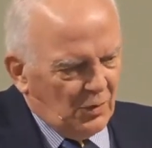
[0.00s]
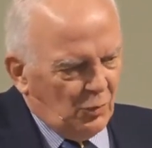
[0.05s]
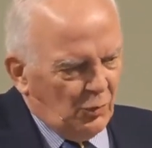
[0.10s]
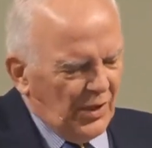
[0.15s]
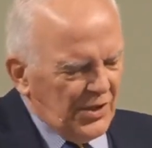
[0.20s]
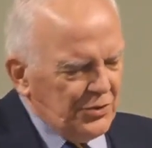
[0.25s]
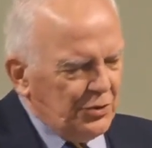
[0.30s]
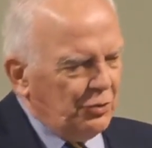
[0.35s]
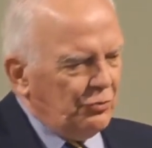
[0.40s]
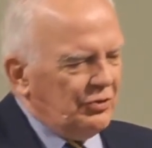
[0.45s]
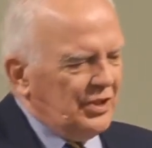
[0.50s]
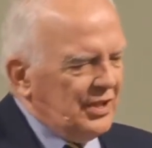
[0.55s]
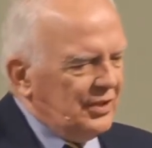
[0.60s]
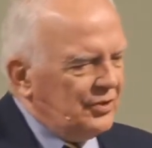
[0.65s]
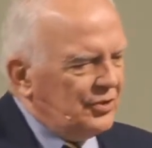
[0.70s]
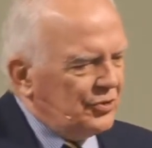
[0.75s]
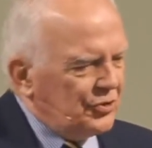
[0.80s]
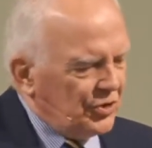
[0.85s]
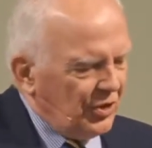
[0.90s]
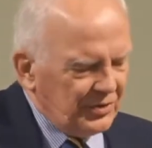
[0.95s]
When you read
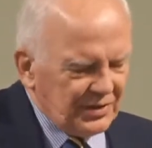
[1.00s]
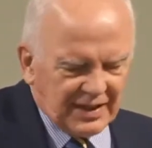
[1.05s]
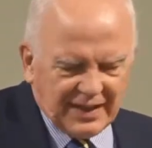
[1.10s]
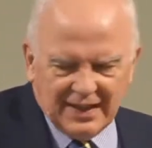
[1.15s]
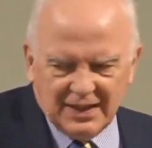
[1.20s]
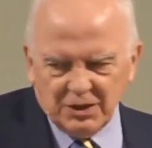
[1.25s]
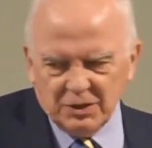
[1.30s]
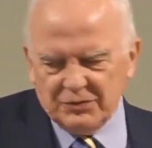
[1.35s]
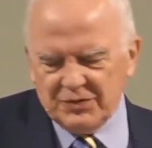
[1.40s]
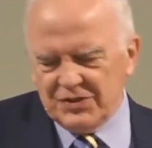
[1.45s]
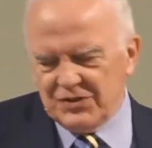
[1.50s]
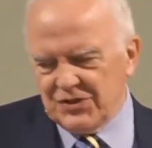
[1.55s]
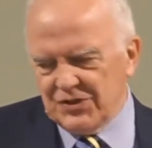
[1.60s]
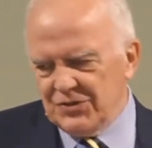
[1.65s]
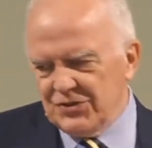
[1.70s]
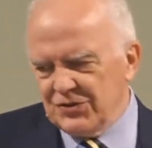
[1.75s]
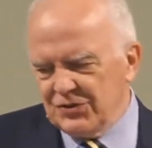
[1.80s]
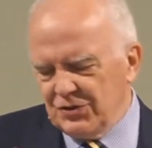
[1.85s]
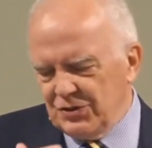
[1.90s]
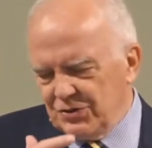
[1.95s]
John Calvin's
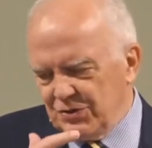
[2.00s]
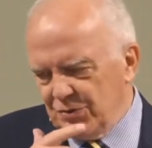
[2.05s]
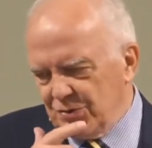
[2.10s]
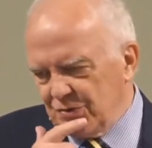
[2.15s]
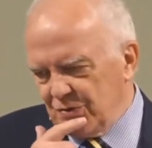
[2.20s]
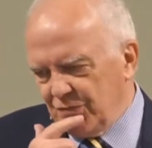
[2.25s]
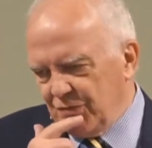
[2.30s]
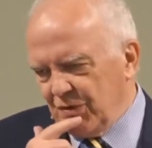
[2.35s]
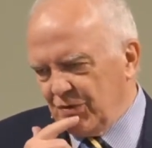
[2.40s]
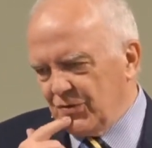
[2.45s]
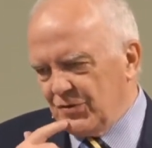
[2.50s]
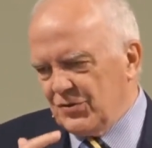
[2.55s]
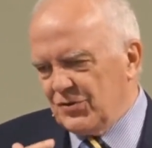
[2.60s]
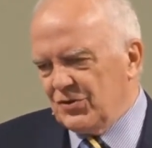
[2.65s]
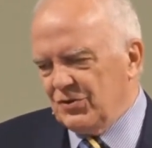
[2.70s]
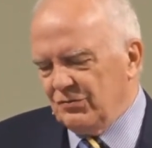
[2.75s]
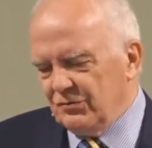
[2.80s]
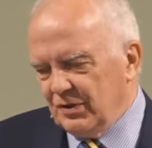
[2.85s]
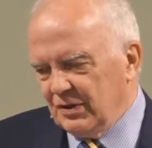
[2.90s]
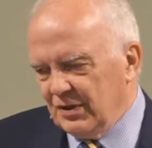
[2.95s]
Institutes of the
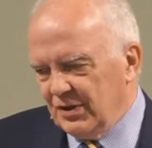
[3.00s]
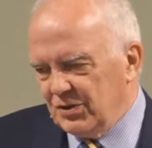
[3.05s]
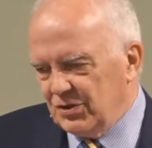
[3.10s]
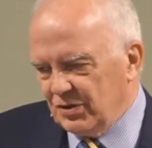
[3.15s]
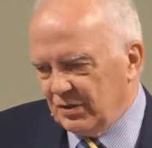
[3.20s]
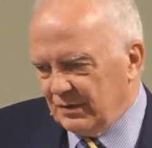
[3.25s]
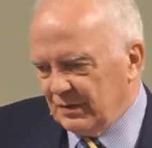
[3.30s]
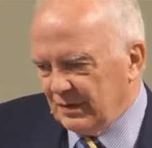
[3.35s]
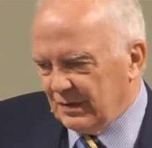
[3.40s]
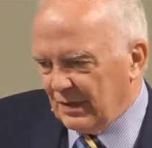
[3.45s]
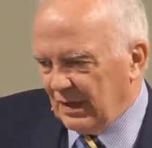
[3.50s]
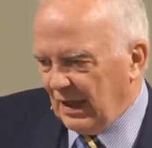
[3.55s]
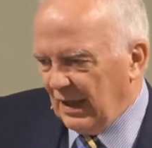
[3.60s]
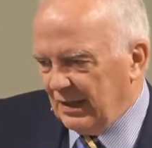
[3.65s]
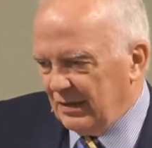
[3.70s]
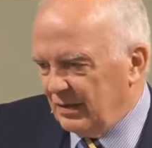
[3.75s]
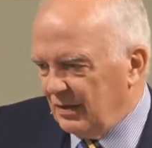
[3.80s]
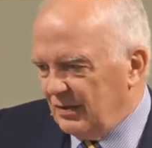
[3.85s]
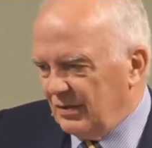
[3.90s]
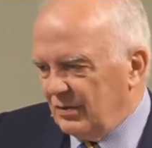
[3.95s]
Christian Religion,
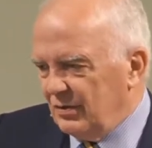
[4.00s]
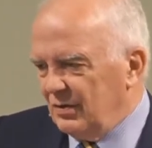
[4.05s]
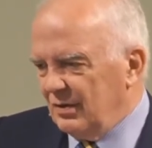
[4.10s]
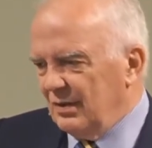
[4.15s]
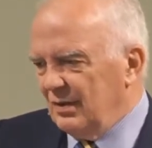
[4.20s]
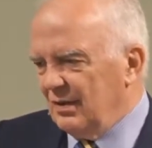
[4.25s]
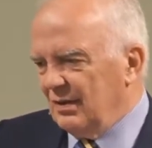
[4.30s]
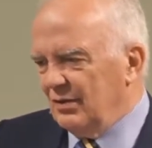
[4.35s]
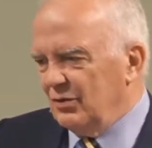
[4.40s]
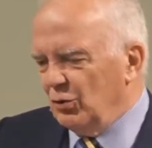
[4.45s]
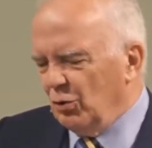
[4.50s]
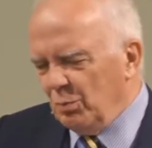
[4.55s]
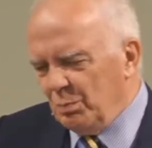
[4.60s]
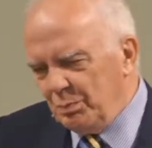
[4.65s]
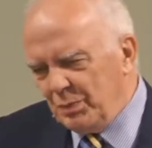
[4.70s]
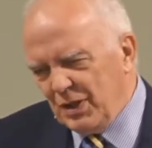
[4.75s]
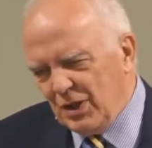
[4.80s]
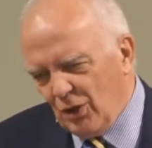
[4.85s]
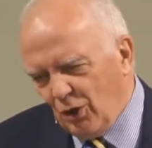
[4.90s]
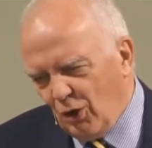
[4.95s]
and don't
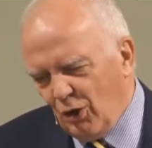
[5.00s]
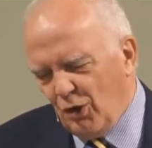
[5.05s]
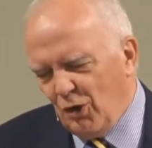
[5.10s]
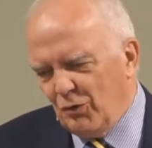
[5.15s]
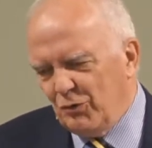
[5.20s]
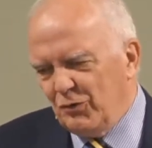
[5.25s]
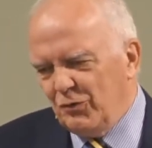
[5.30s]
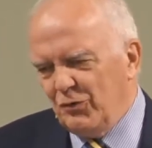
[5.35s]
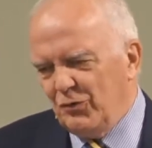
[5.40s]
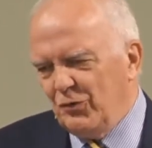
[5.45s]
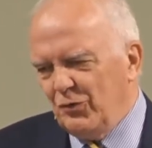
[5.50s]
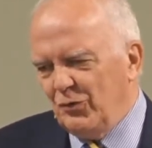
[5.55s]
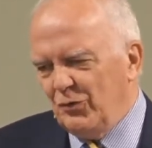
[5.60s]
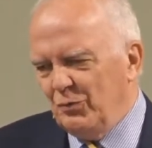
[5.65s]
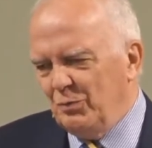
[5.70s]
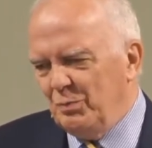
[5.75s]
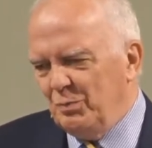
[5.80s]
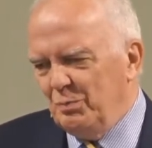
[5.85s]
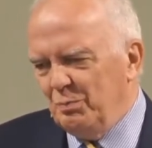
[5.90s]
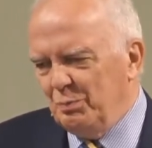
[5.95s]
be off
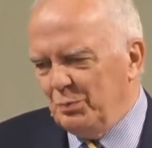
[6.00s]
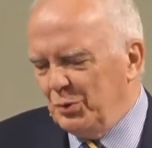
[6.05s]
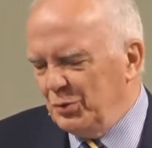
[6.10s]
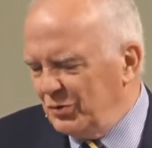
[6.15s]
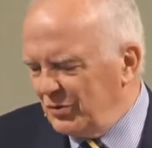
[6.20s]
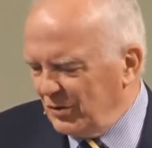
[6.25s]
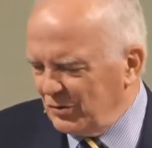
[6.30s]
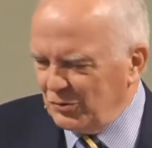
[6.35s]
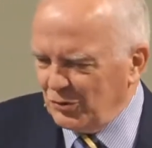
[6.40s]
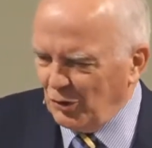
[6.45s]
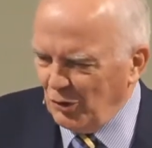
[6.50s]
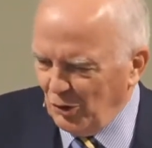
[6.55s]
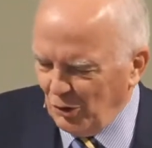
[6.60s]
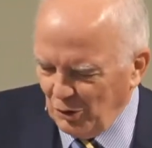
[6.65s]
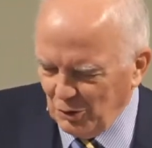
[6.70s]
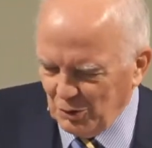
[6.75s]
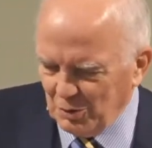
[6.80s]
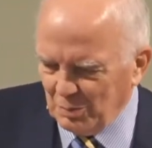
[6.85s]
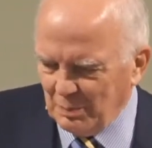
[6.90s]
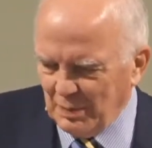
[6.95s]
put at
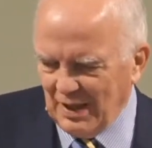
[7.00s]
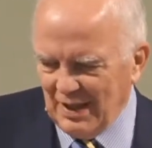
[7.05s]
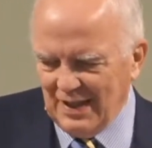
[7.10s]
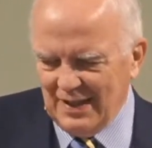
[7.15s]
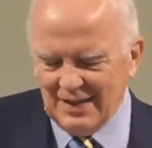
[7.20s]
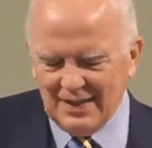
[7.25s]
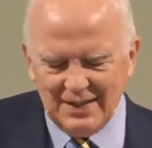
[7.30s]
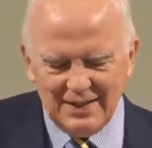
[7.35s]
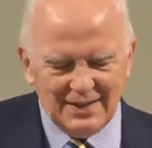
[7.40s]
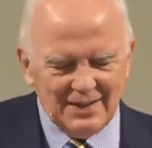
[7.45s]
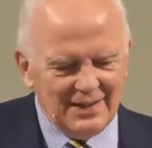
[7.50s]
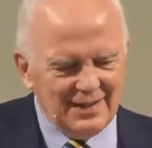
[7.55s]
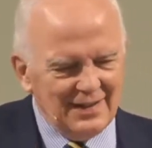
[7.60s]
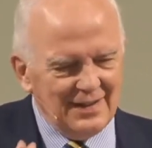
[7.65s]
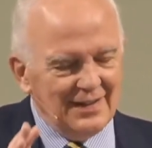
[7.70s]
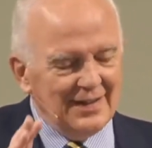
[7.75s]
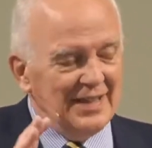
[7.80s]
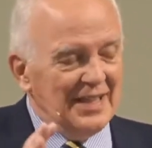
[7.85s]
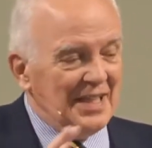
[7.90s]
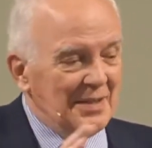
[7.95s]
all by
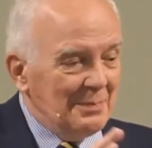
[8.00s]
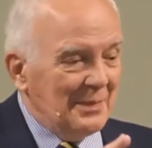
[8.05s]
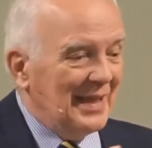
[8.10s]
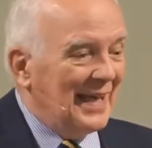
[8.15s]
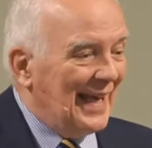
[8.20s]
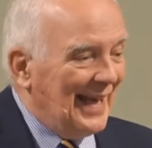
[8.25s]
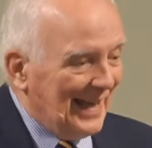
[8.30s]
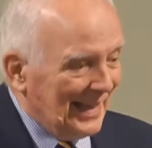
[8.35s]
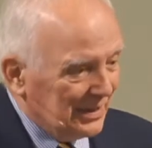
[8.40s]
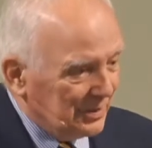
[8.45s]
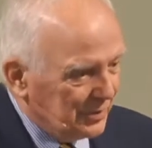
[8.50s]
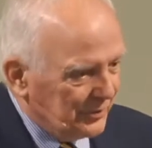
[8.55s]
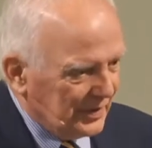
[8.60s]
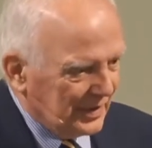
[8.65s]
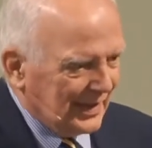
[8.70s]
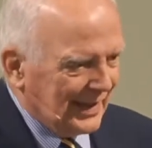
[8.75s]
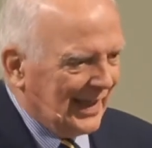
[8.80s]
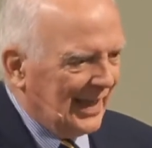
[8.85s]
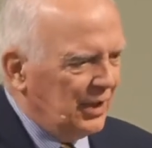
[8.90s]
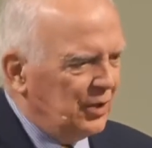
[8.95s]
the name Calvin.
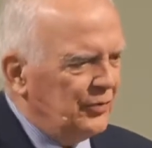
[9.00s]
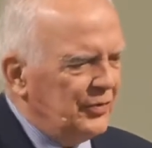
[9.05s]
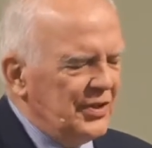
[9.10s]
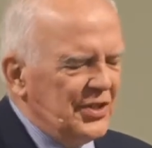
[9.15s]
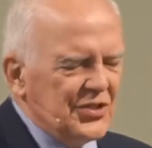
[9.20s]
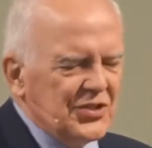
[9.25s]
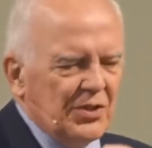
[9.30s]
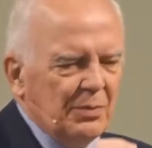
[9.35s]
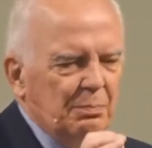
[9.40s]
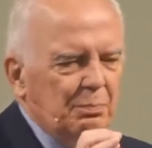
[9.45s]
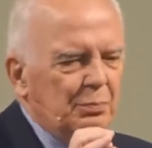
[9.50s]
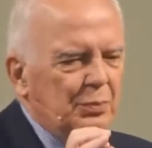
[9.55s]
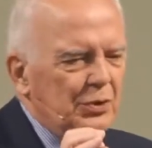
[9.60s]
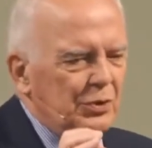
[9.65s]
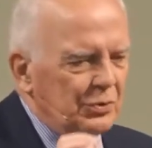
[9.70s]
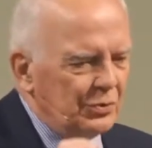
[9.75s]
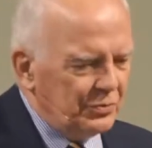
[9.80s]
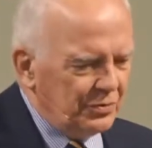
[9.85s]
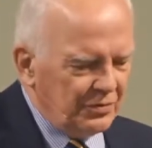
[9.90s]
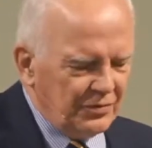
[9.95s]
Calvin is a
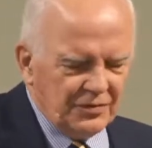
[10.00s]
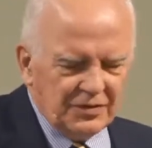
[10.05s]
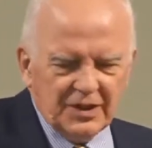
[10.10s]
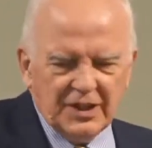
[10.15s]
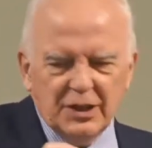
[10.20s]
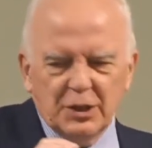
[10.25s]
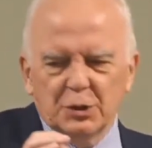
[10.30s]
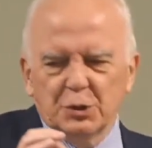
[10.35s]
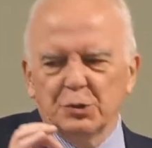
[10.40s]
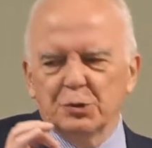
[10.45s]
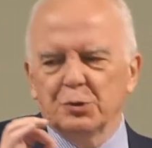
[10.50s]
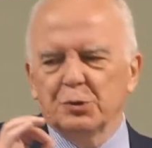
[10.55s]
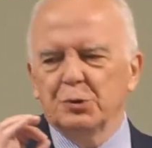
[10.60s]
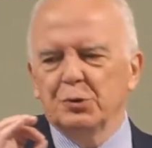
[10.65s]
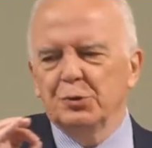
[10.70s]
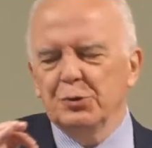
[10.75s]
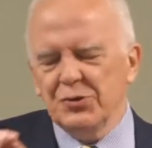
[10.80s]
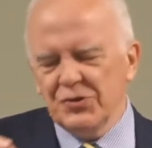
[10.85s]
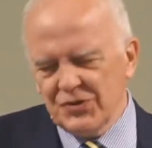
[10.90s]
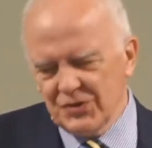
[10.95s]
beautifully
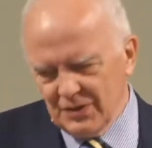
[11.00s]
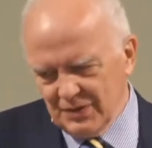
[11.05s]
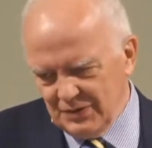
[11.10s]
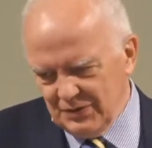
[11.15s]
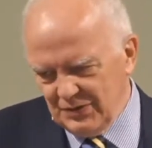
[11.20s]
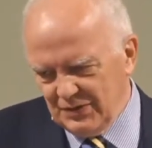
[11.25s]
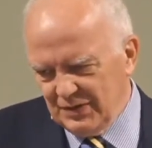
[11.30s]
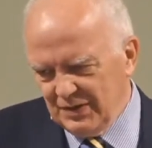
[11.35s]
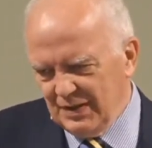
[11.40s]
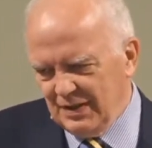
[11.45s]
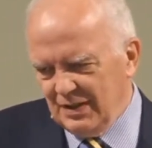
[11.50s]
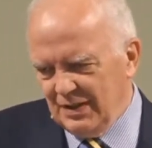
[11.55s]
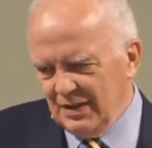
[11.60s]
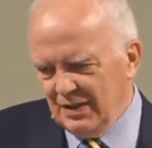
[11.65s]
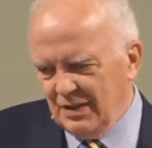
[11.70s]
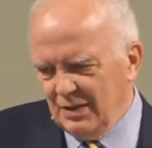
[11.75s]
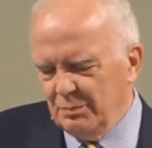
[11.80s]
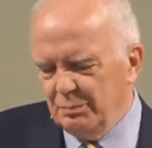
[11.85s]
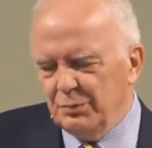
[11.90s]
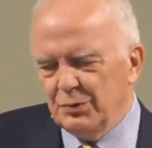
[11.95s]
lucid
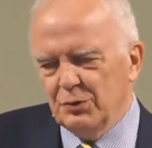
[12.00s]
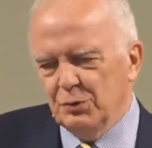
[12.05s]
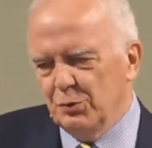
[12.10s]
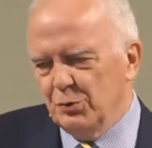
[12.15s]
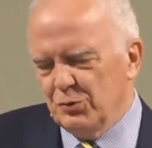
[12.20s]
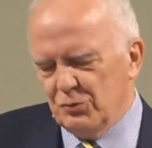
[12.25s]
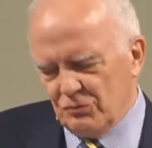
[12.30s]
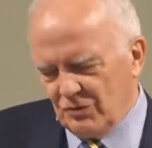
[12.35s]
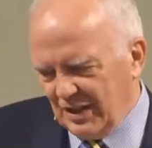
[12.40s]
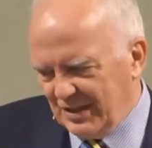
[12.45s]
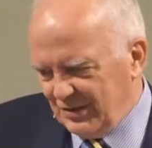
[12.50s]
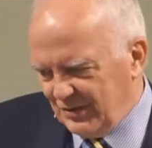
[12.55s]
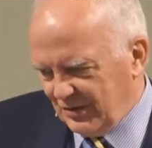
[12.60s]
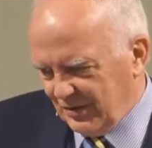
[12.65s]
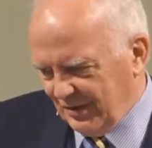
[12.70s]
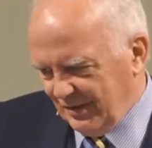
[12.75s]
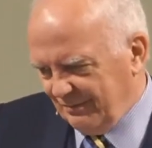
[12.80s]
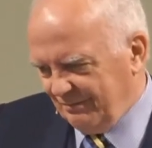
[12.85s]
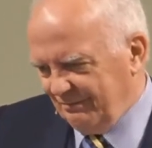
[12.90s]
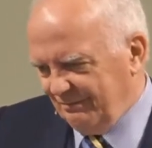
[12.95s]
prose writer.